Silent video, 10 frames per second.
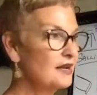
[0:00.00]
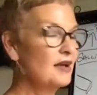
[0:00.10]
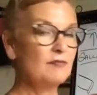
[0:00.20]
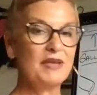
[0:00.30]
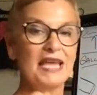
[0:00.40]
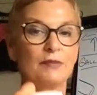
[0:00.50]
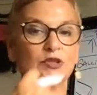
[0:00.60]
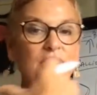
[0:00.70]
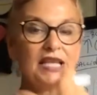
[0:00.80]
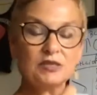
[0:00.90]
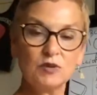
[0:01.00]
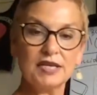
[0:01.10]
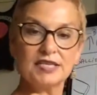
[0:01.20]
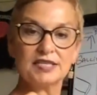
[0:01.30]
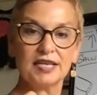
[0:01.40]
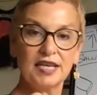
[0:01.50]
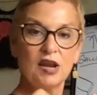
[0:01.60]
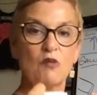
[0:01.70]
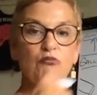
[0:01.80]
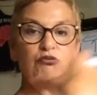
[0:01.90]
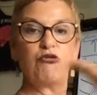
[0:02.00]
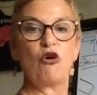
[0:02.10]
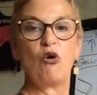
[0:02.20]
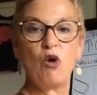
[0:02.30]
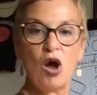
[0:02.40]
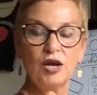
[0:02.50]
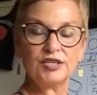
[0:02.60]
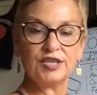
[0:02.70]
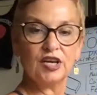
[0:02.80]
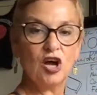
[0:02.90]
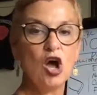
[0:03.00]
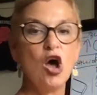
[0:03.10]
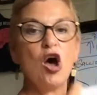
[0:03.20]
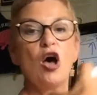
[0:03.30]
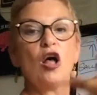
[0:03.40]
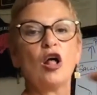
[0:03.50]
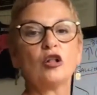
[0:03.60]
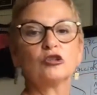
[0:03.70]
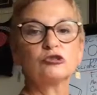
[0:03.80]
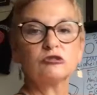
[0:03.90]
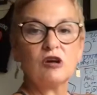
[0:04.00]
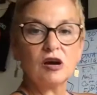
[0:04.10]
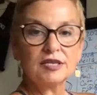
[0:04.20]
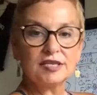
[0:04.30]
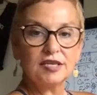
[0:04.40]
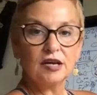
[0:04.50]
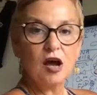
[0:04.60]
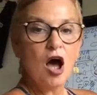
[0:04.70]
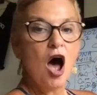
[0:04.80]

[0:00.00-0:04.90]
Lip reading: being able to, that's what I study, proxia, ultroxia,